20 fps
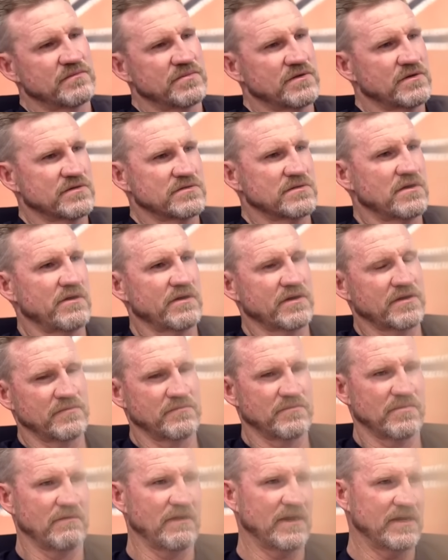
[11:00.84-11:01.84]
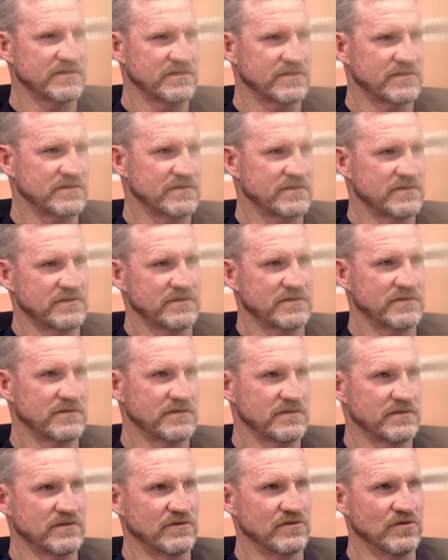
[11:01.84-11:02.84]
Because I reckon Barass
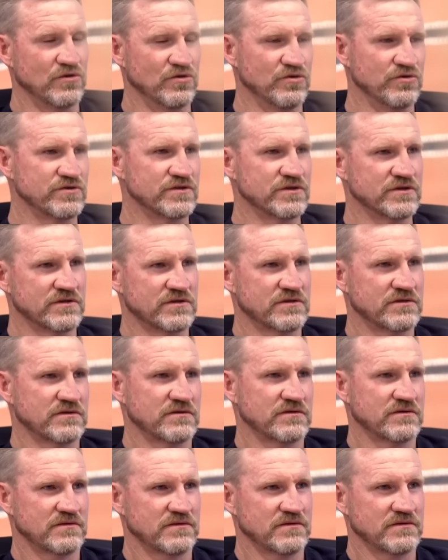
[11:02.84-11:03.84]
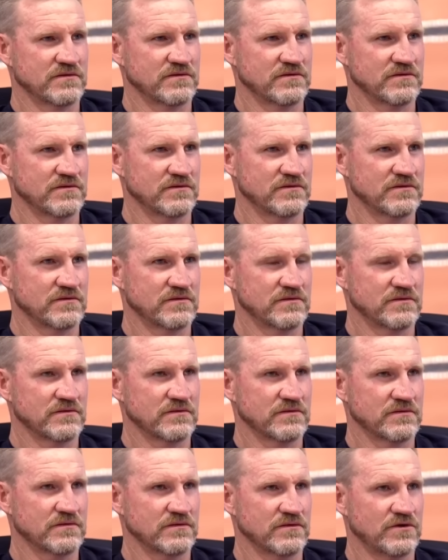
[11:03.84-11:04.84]
loses
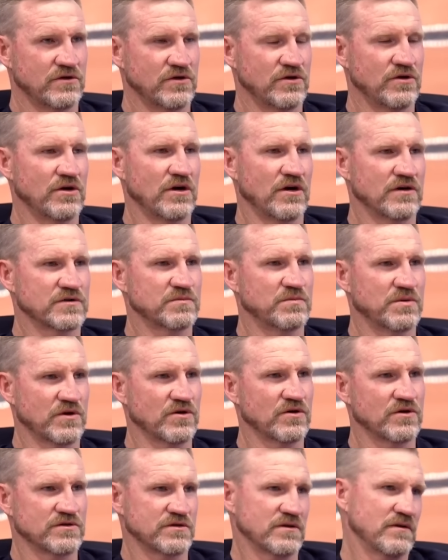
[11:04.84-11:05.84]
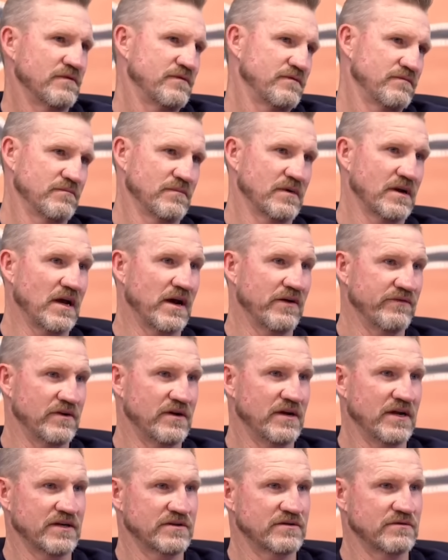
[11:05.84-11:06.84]
kudos because of McGovern
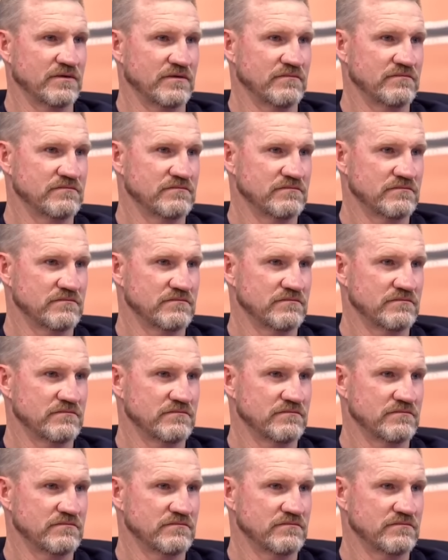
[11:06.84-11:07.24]
next time.